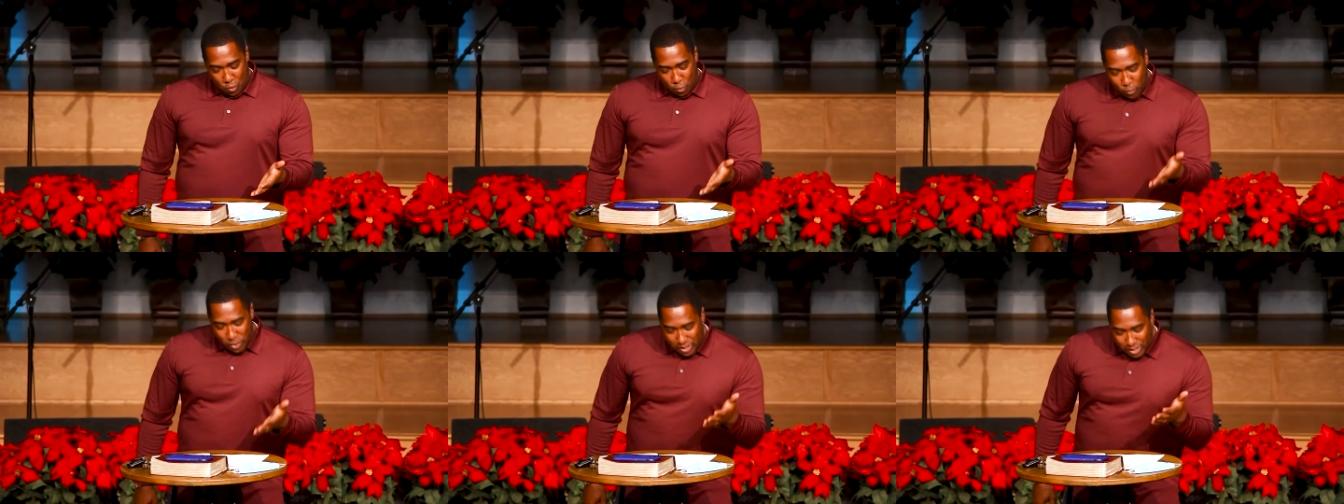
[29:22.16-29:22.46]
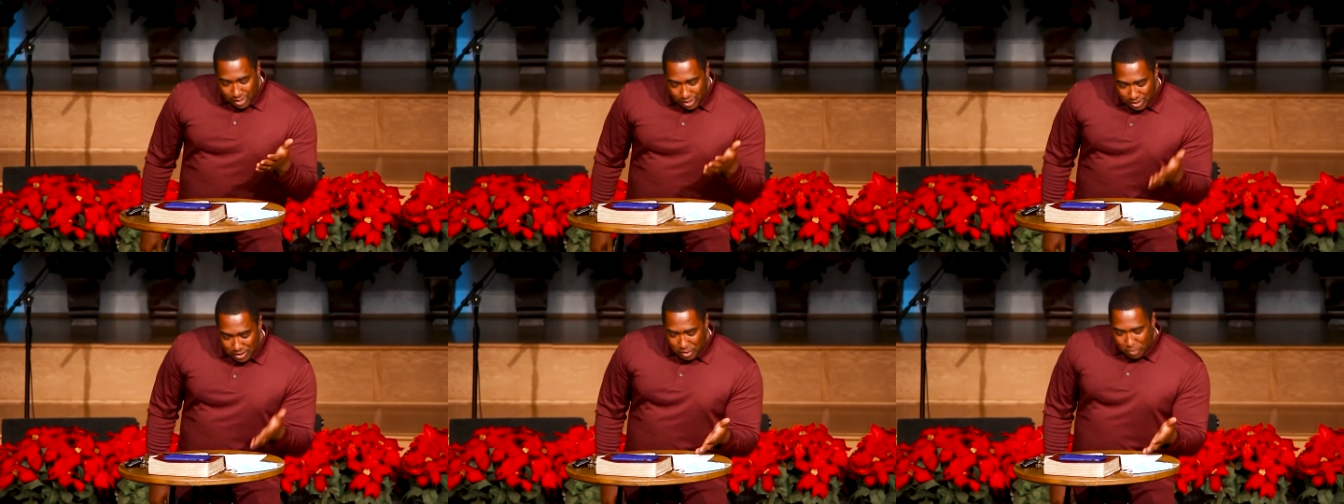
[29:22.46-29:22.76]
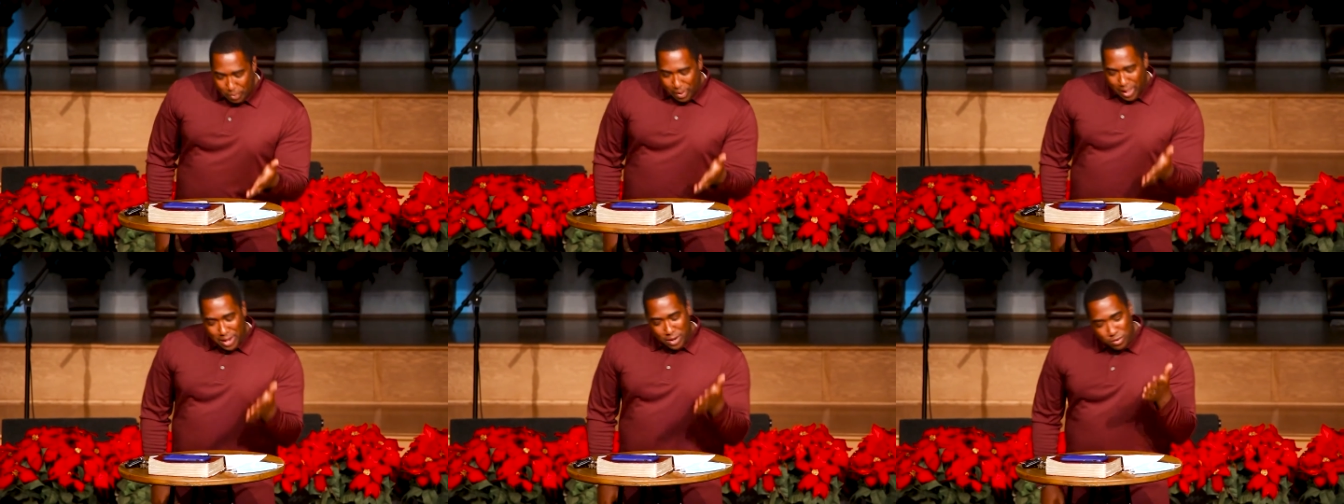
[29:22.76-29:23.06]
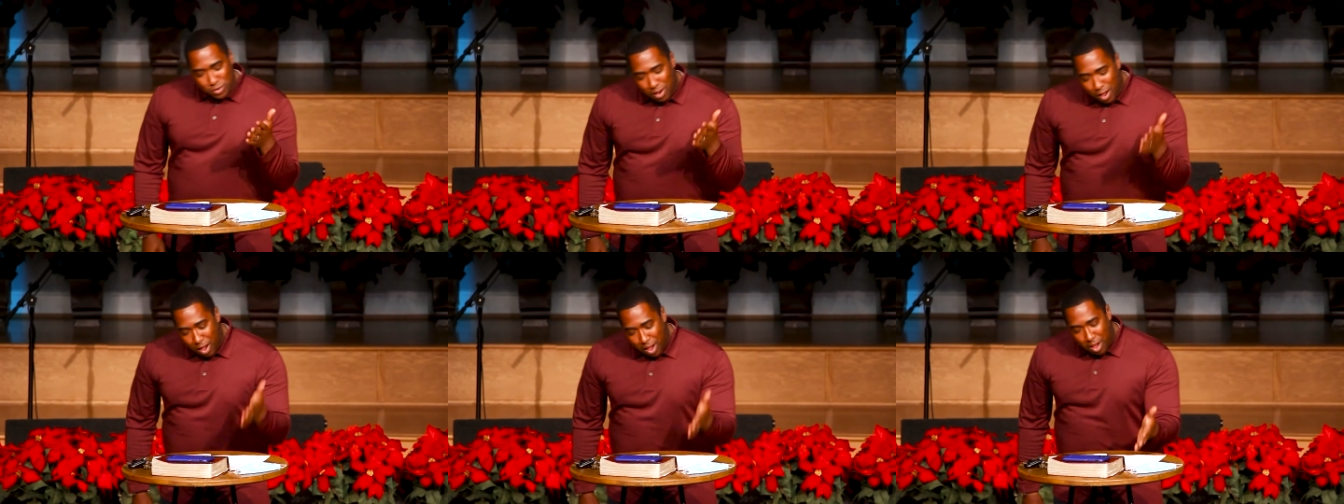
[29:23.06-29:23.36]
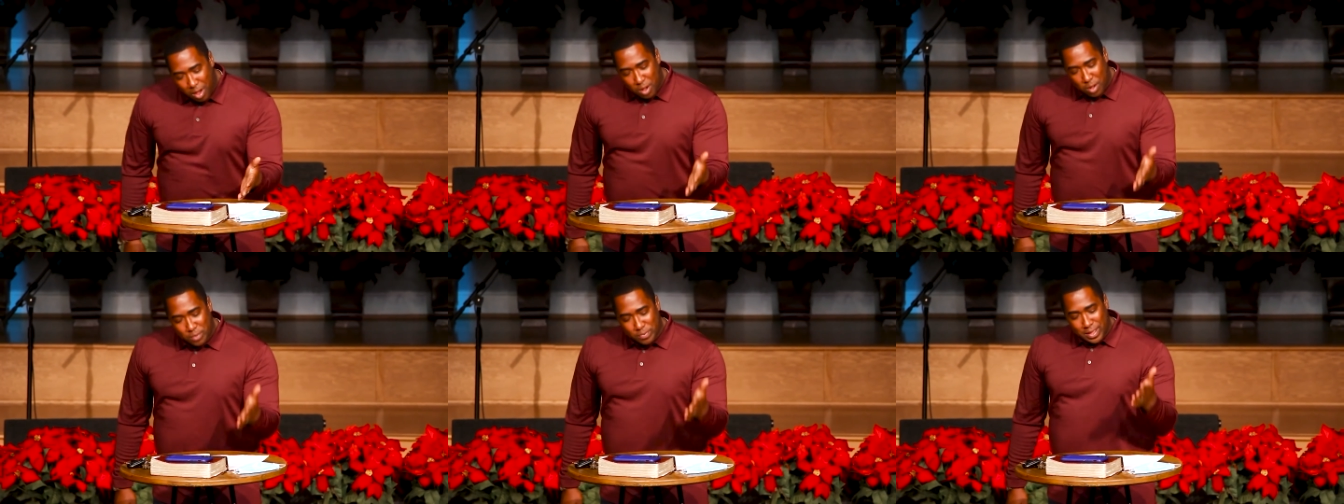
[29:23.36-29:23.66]
We can look back on
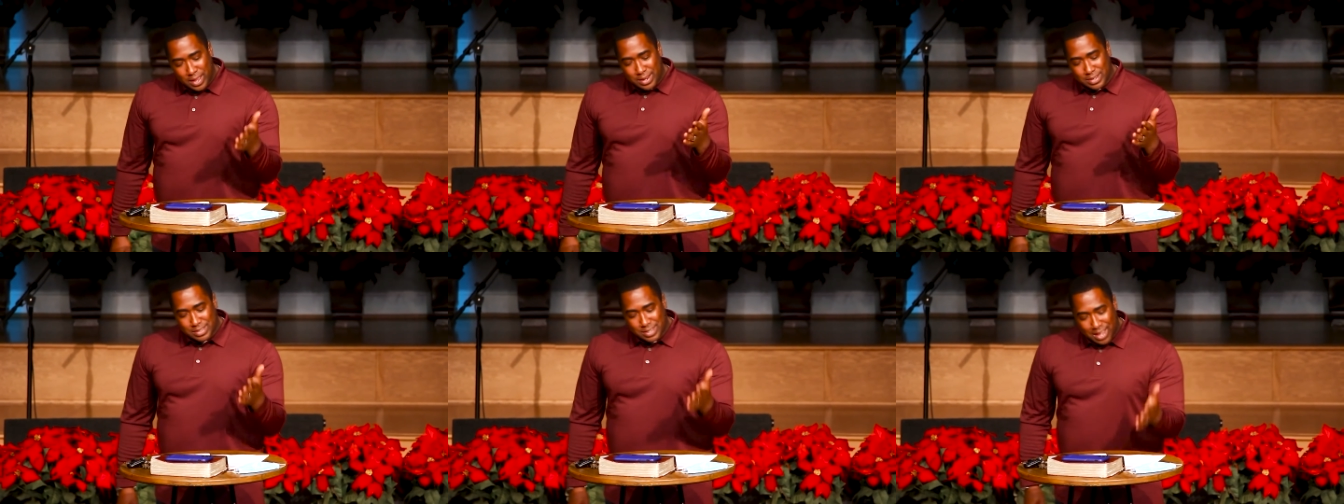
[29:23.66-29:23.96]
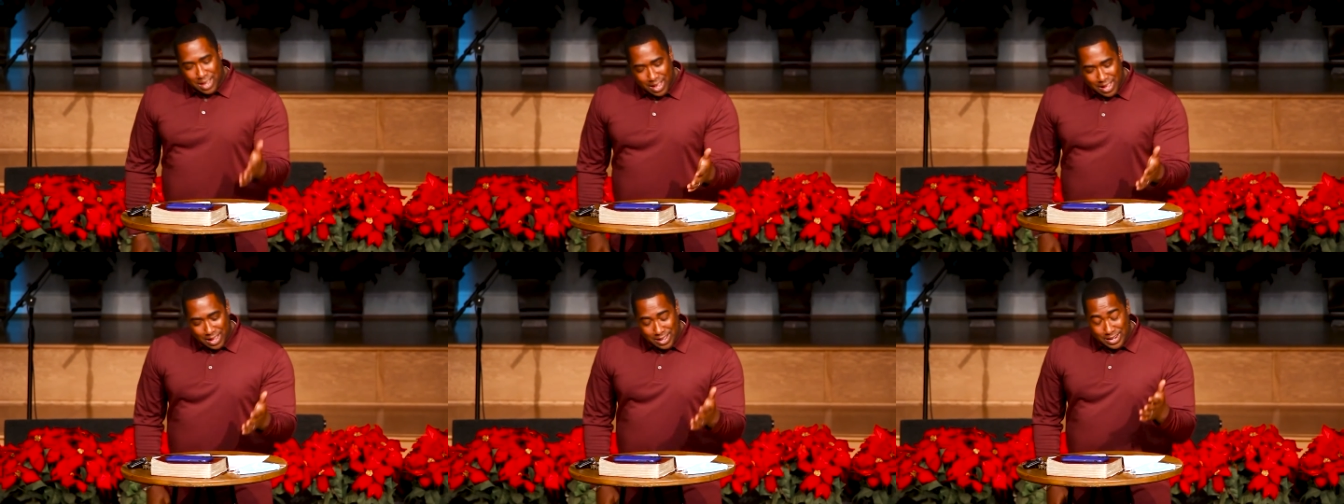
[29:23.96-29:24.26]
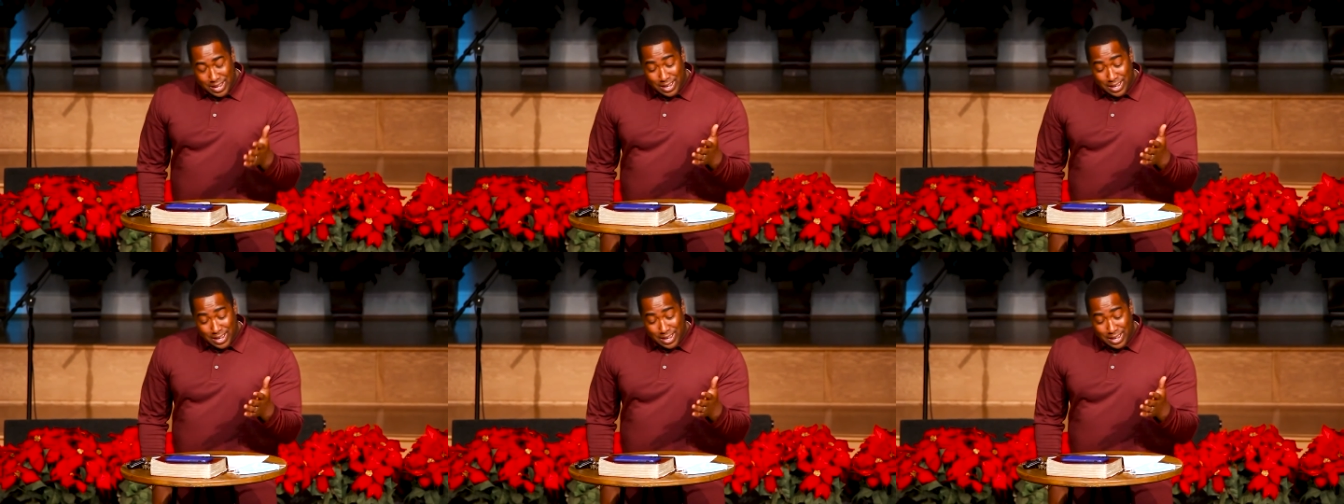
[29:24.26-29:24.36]
all that, is God,